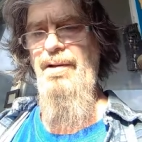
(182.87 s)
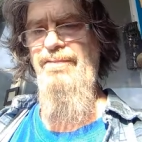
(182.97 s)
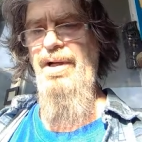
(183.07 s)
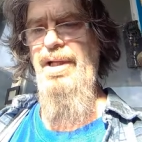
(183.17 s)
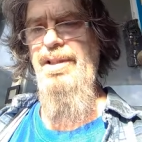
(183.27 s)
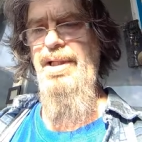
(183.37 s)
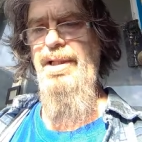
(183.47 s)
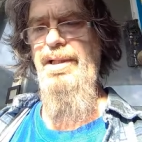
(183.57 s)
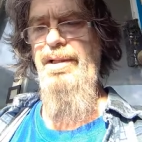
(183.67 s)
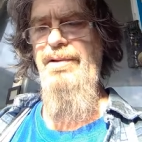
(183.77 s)
Funny
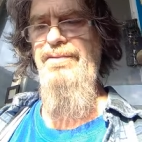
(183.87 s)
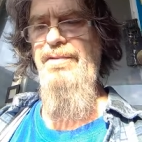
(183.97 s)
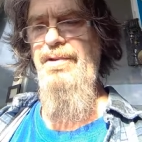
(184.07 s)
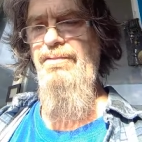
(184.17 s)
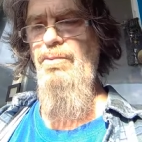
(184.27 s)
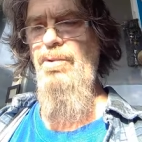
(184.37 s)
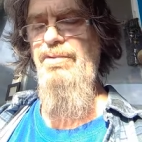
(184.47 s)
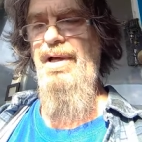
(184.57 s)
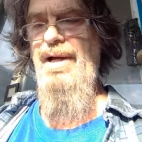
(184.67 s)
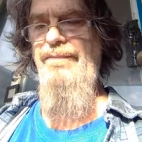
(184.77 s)
thing is, this
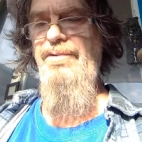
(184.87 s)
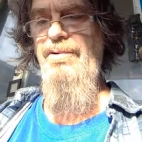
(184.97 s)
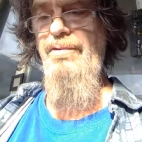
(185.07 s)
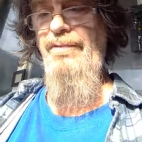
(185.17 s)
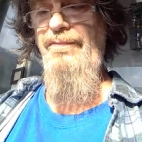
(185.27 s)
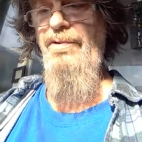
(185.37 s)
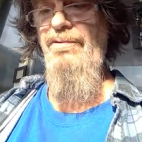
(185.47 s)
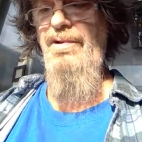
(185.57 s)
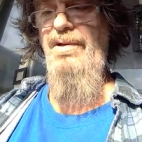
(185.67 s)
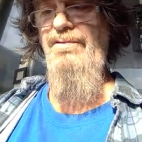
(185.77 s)
was after the
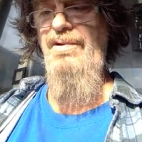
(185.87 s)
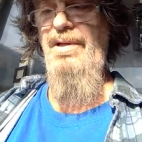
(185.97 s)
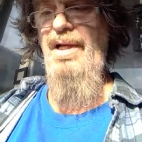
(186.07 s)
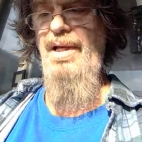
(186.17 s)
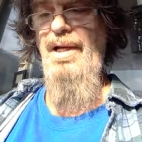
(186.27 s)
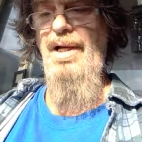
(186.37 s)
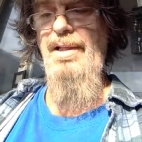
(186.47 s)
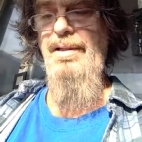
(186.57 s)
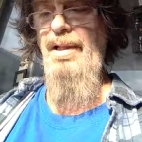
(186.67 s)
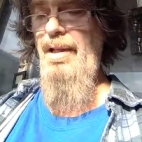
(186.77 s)
first easy day
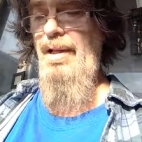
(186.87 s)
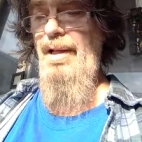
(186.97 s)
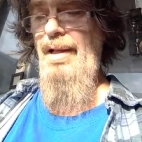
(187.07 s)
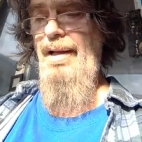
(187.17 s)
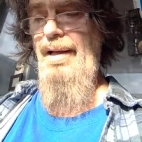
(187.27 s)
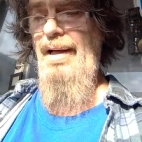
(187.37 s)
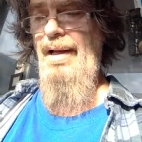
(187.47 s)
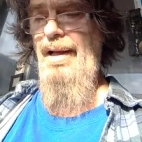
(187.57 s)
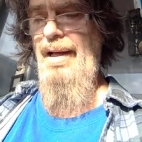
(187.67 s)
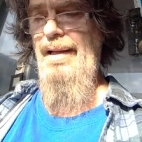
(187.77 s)
on
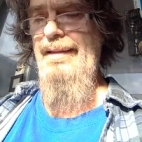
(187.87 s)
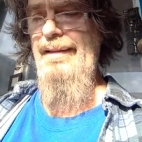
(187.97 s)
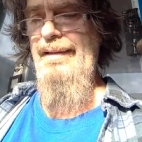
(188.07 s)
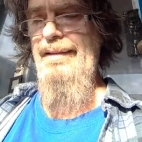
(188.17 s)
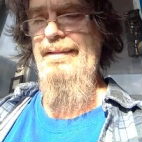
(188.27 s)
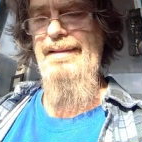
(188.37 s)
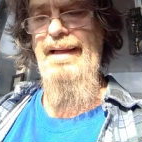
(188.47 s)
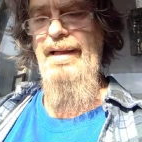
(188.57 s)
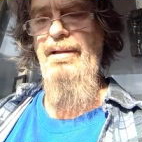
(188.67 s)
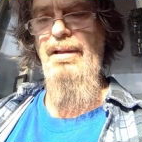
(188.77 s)
on the
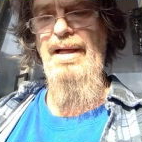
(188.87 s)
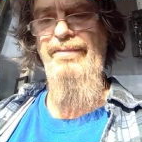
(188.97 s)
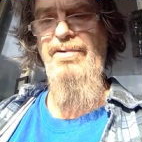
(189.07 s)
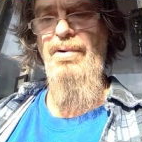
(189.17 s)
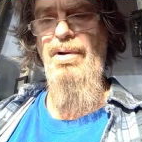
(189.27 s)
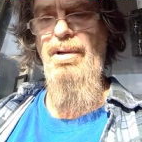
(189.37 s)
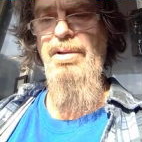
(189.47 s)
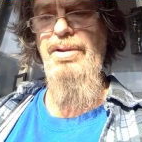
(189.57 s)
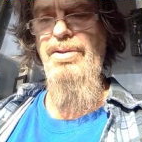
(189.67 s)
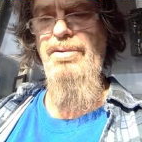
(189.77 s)
tail after
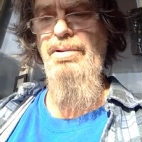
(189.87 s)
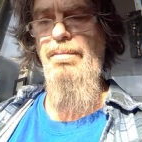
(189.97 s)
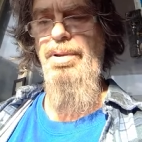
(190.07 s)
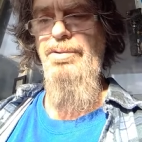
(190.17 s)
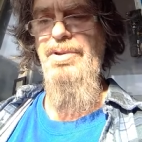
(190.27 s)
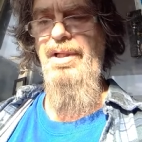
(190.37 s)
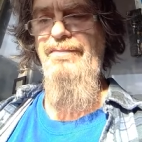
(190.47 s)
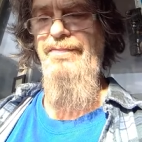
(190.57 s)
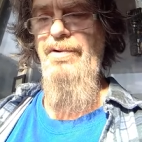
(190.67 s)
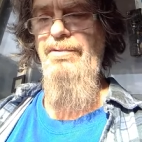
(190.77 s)
all the troubles
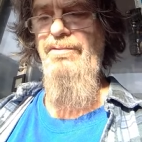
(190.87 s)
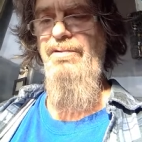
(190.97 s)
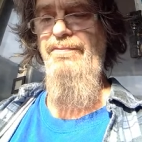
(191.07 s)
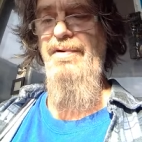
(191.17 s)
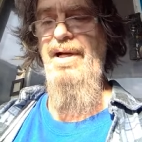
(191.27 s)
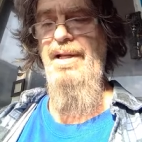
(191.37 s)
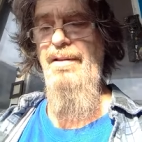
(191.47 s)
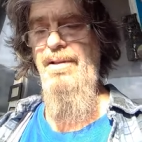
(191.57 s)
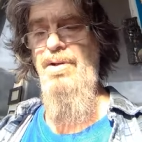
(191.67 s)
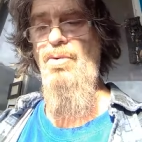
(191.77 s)
at first to
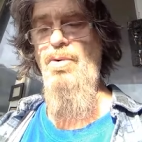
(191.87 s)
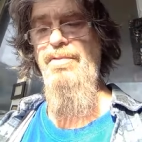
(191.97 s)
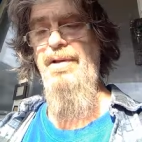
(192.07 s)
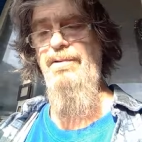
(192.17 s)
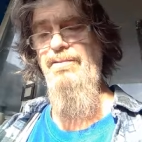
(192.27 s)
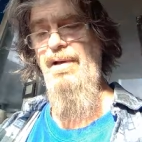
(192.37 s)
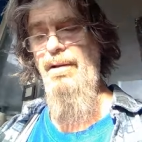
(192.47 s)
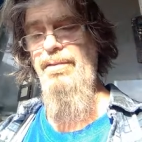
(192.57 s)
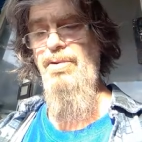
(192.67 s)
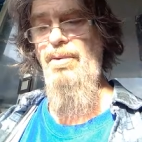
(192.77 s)
find the north and
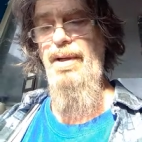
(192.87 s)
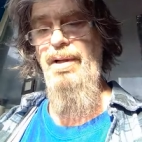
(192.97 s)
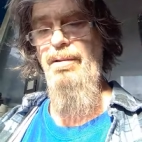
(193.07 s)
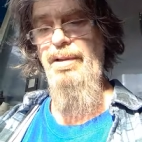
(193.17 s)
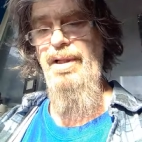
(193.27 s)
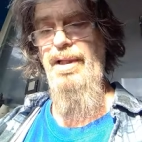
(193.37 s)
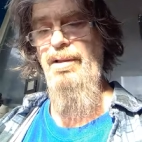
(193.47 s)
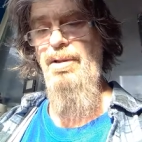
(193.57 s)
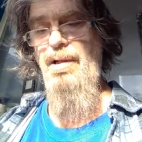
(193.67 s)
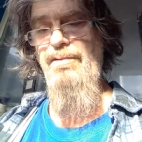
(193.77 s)
south trail,
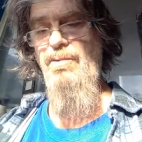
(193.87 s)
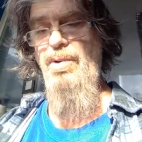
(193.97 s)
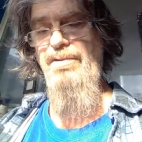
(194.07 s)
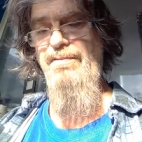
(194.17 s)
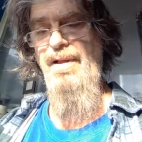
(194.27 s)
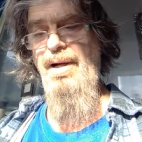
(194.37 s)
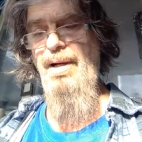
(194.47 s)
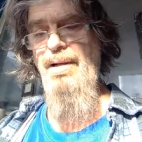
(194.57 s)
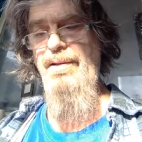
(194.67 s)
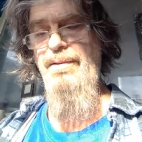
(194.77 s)
getting lost twixt
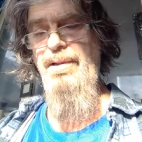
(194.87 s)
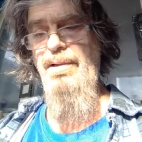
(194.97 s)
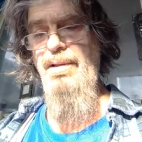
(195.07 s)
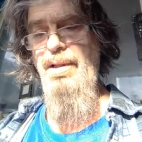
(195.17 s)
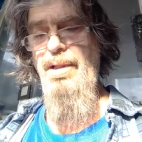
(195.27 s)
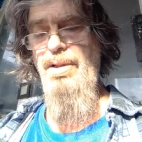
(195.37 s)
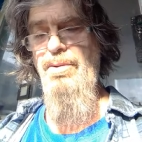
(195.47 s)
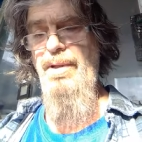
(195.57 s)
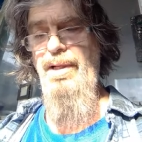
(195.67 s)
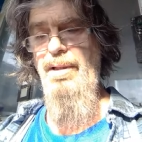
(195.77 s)
thar and the
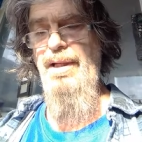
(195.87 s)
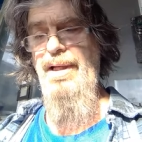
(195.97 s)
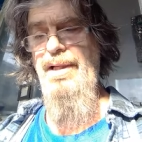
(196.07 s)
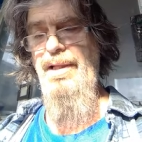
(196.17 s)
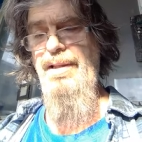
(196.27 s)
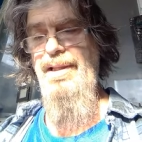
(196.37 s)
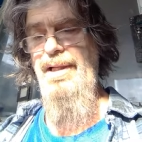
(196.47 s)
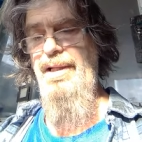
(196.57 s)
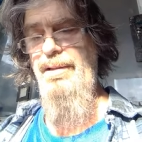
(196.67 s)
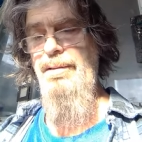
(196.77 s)
trailhead and
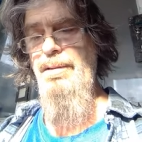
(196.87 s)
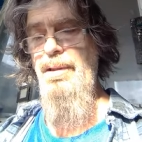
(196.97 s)
then.